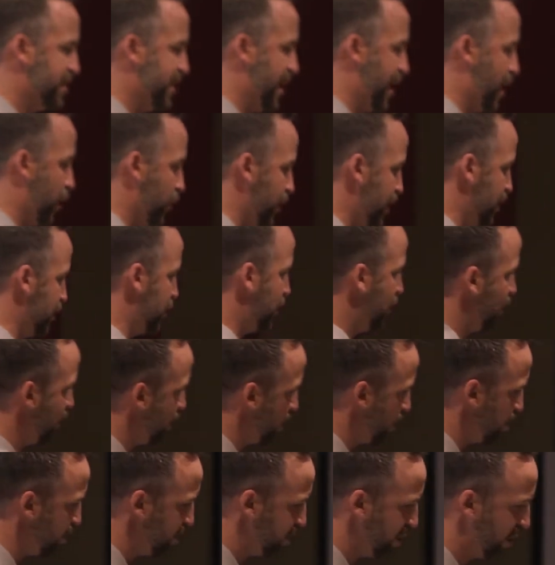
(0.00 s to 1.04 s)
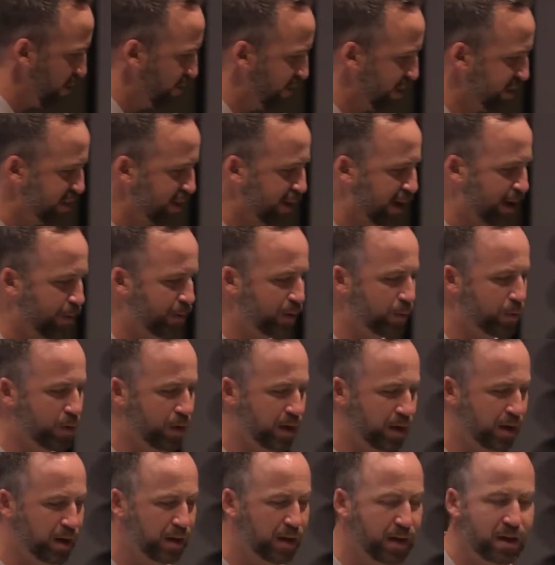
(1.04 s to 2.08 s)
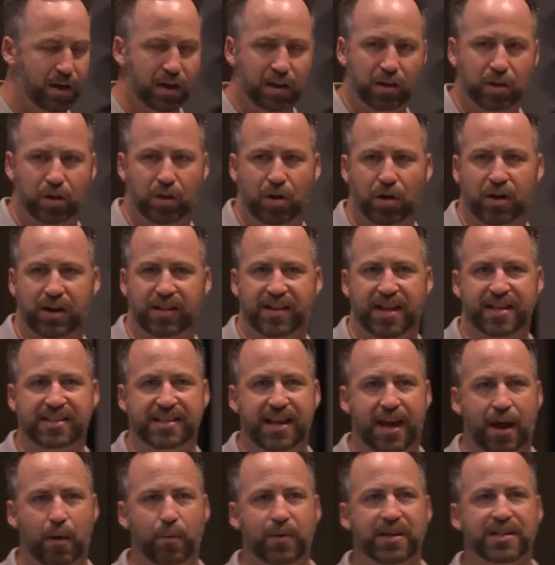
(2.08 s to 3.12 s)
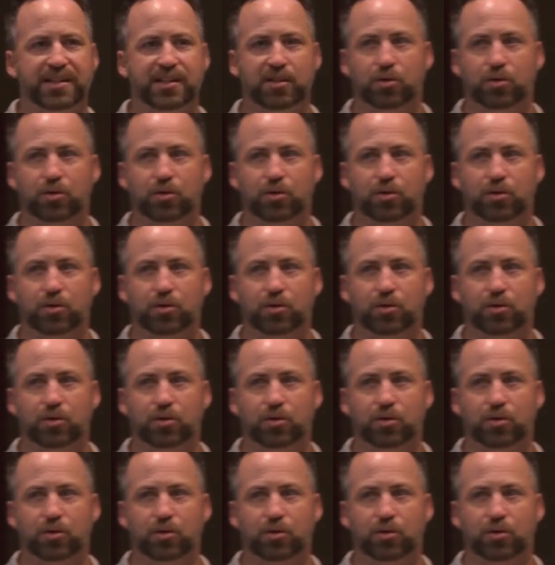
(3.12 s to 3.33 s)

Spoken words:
That's how we learn our stuff. That's how we want to learn, and that's how we